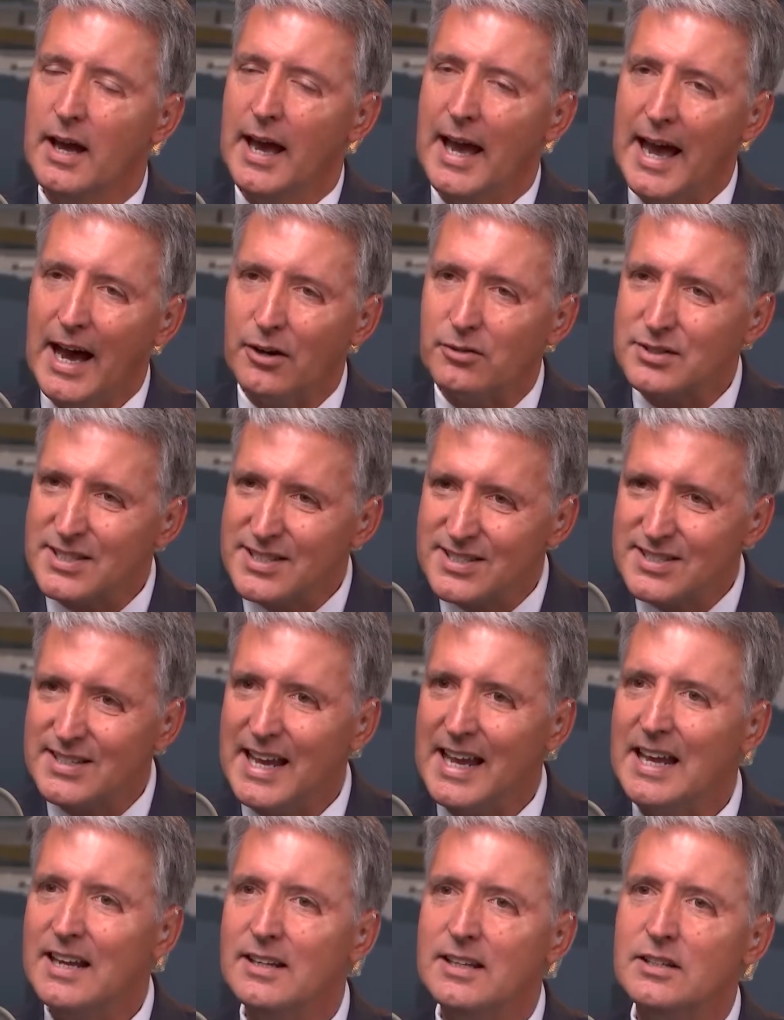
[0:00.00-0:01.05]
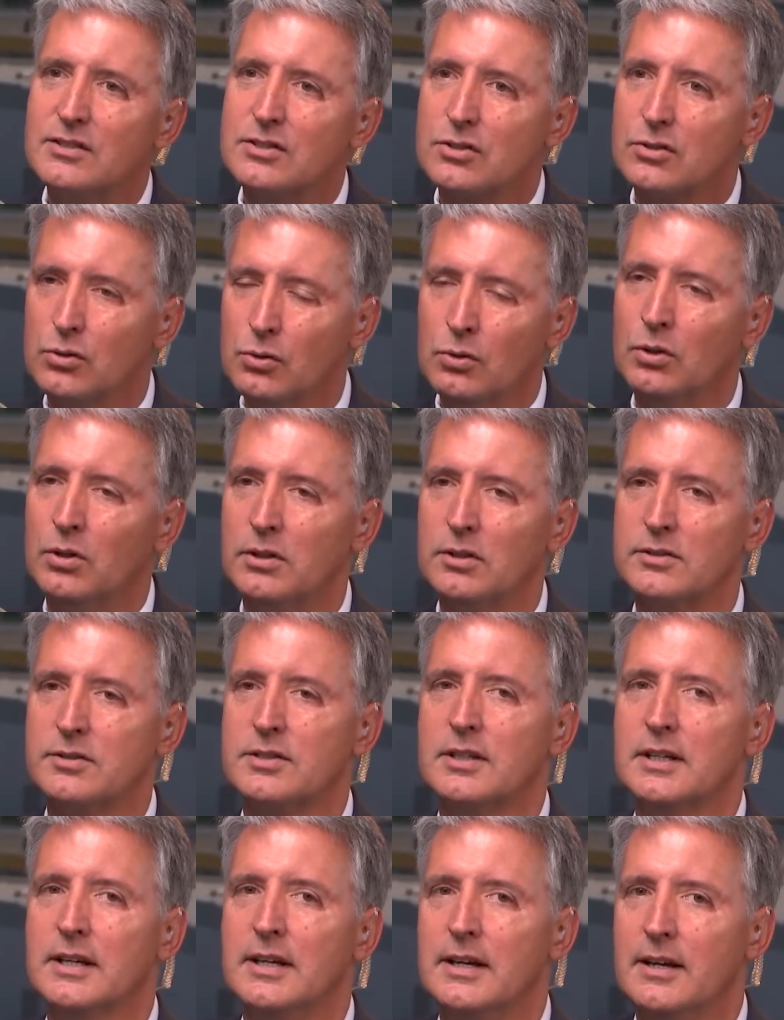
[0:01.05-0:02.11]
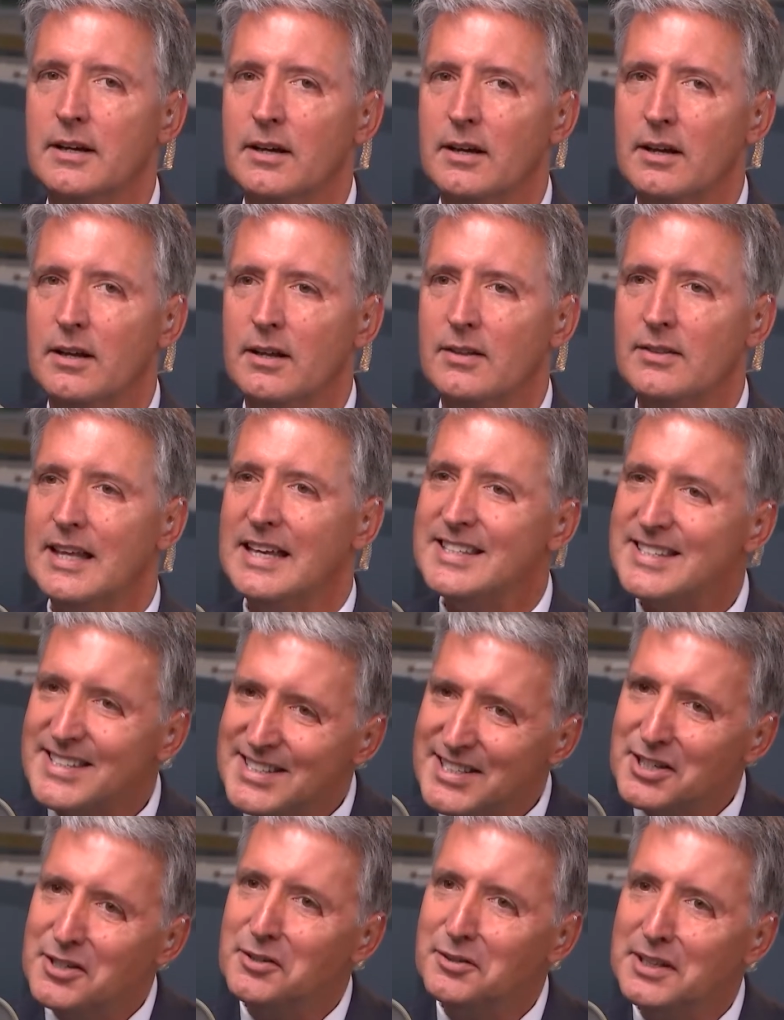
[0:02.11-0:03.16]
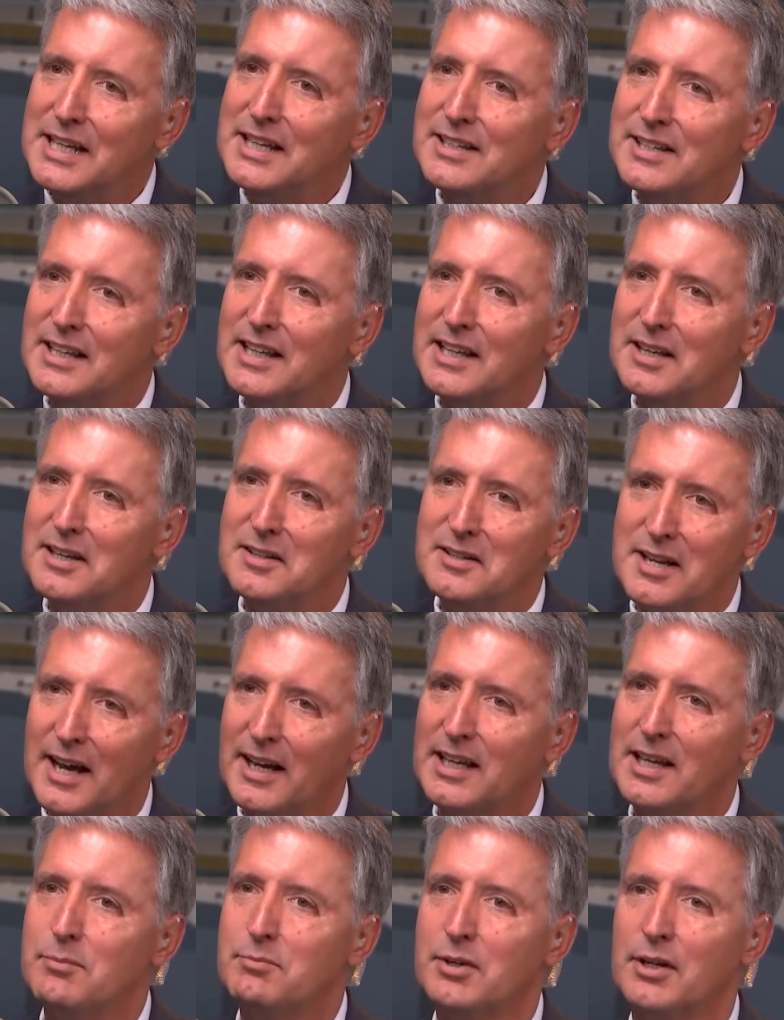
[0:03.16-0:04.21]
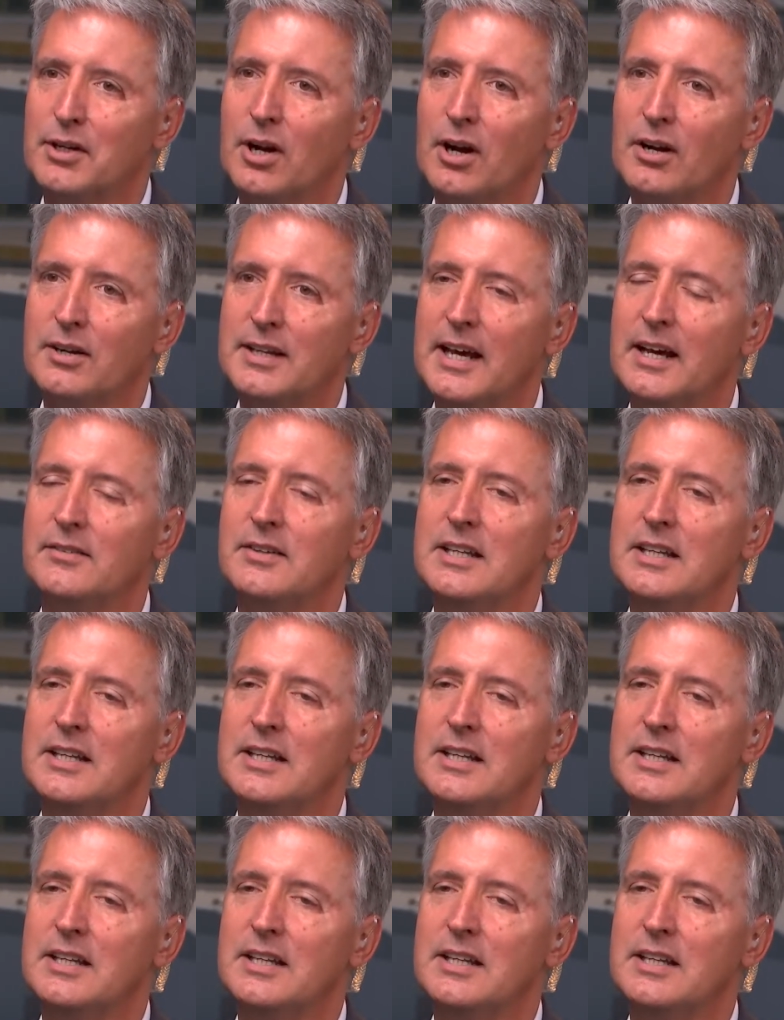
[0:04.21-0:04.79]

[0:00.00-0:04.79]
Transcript: outstanding schools, they still need to not keep their guard down.